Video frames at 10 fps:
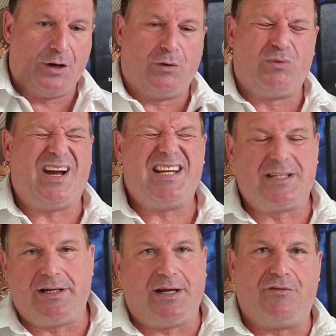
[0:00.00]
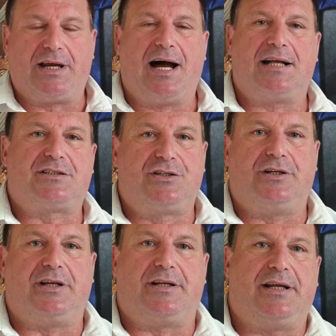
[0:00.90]
reason in regards
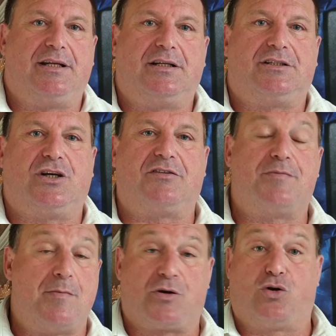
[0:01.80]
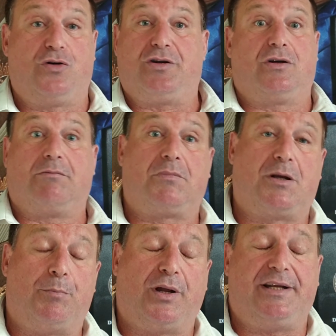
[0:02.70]
to that the service member couldn't
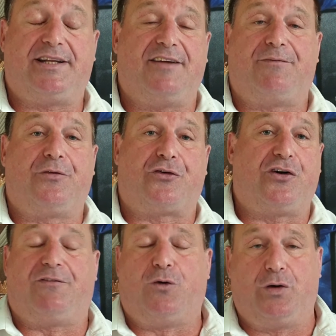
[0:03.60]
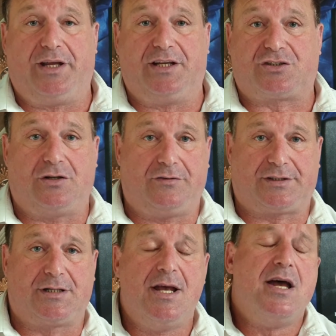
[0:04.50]
complete their 3 or 4 year
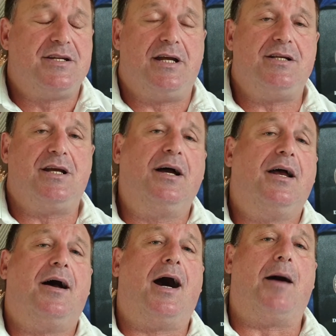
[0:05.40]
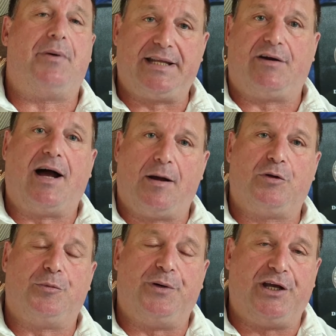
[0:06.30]
service tenure, but they're
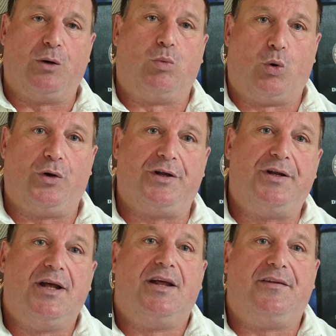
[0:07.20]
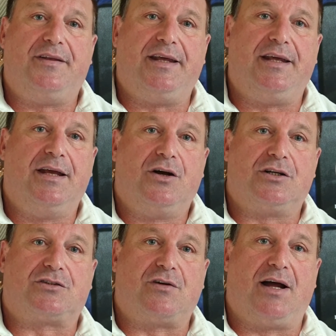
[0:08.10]
able to be awarded the
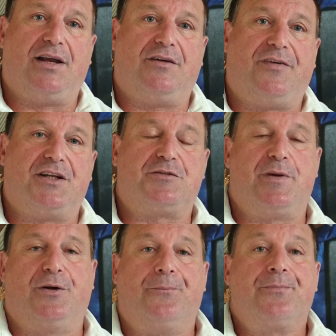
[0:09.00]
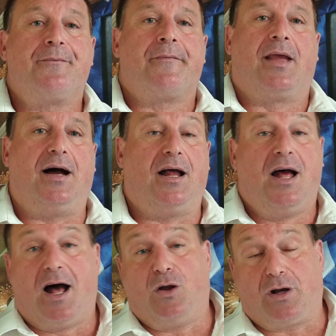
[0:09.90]
Australian Defence Medal.
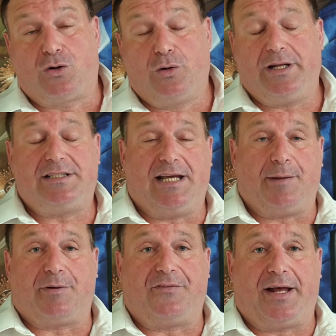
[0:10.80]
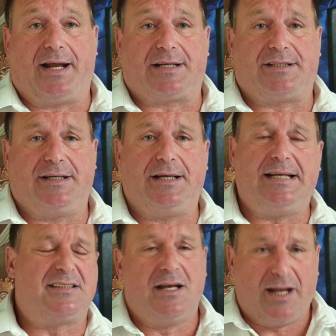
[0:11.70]
A good example of that actually
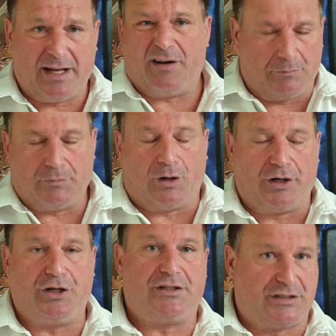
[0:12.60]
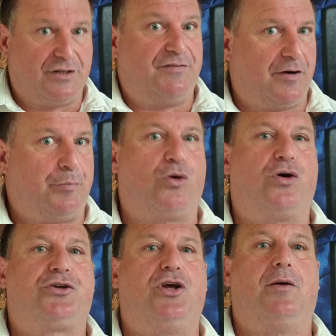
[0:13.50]
is, and I use this in a very
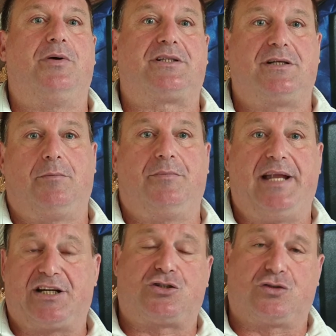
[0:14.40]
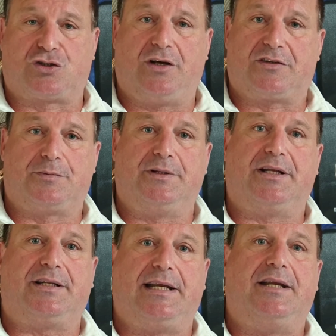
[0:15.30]
broad term, but some national servicemen
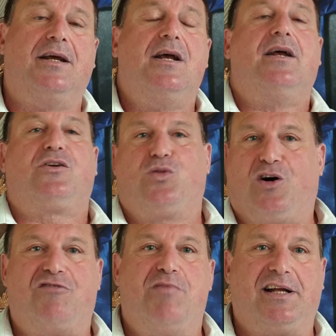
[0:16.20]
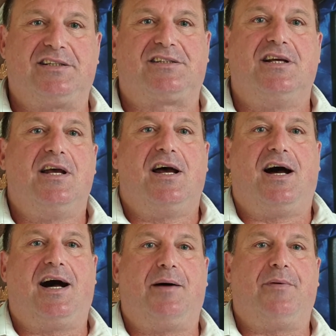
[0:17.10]
that did 12 months
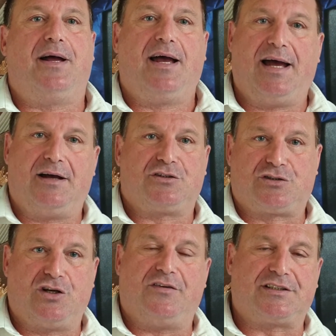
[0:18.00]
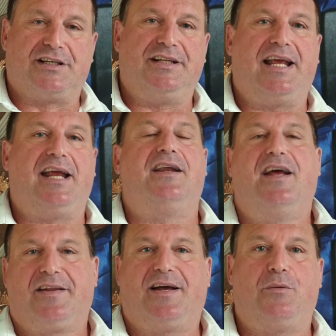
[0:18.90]
service and then
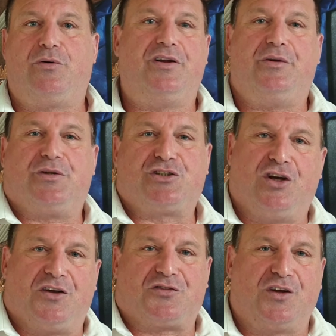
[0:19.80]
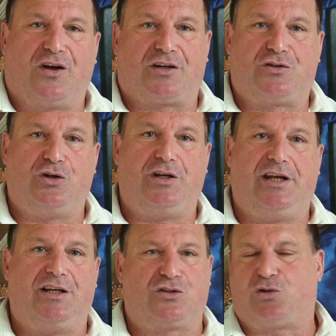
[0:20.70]
they were in the reserves for like 2
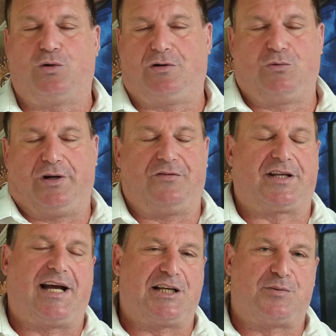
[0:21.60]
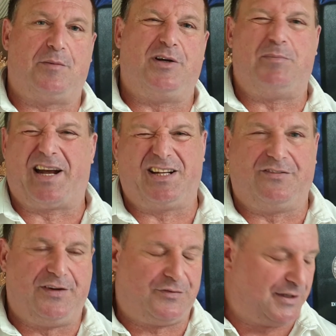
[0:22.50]
years or whatever the case may be back in the
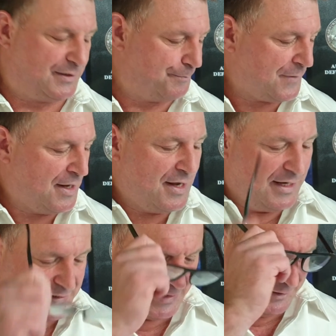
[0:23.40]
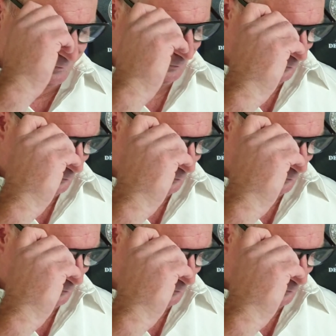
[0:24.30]
50s. So